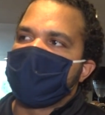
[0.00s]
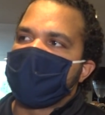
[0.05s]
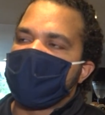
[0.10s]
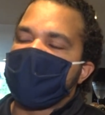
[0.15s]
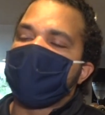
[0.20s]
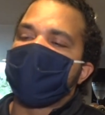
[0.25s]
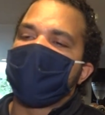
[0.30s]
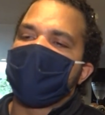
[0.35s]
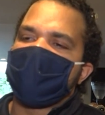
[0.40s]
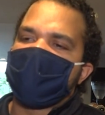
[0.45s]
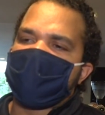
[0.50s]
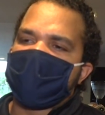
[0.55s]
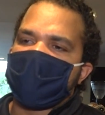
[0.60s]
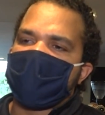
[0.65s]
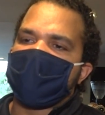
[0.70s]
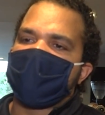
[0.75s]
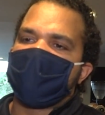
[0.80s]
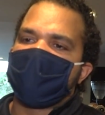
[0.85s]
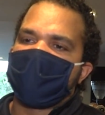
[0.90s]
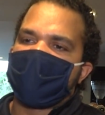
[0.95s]
much bigger is
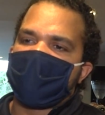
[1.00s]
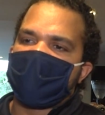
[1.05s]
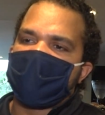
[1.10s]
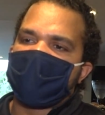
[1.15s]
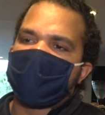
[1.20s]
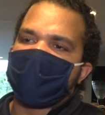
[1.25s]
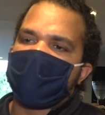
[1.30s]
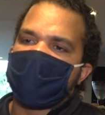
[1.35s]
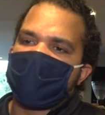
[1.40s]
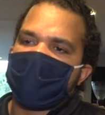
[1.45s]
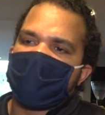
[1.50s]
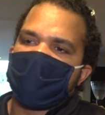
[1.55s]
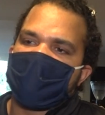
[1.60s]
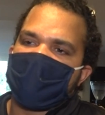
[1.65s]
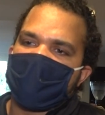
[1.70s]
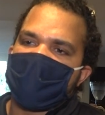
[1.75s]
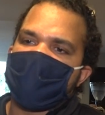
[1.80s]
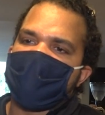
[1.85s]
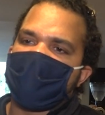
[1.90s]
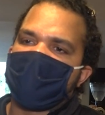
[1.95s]
going to open up and,
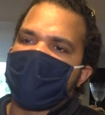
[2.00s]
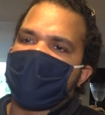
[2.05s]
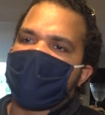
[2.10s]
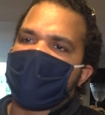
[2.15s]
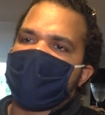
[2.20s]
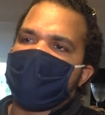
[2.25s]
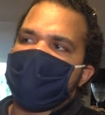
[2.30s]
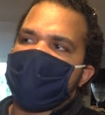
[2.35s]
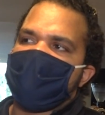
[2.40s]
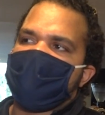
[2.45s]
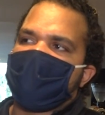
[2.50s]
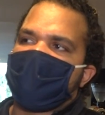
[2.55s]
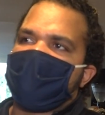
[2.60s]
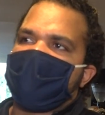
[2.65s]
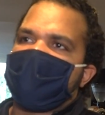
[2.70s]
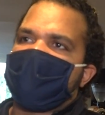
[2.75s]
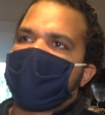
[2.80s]
and, and something else is going to